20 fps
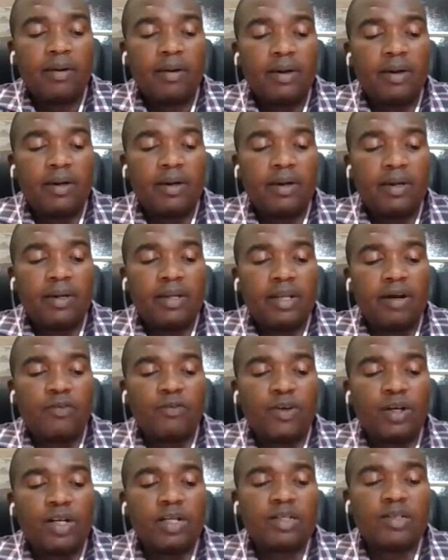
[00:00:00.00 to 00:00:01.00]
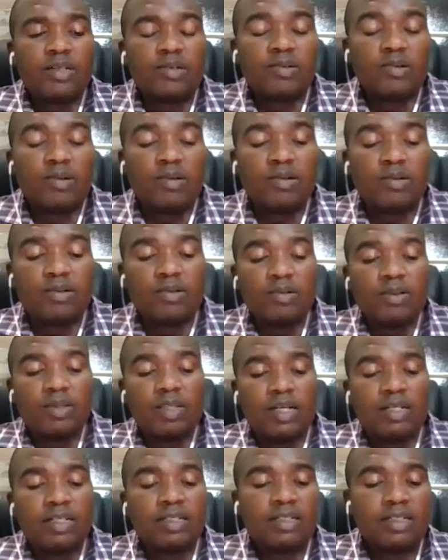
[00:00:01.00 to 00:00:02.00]
And I've already told you
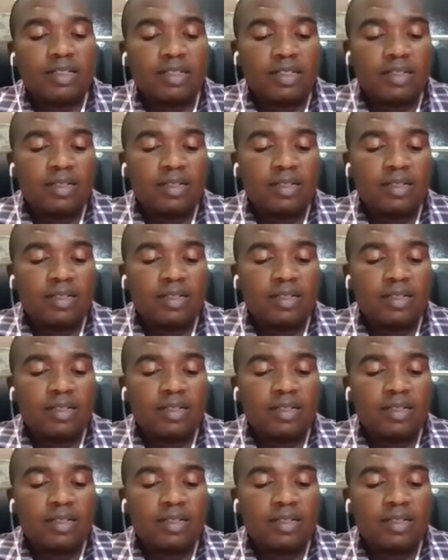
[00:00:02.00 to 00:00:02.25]
that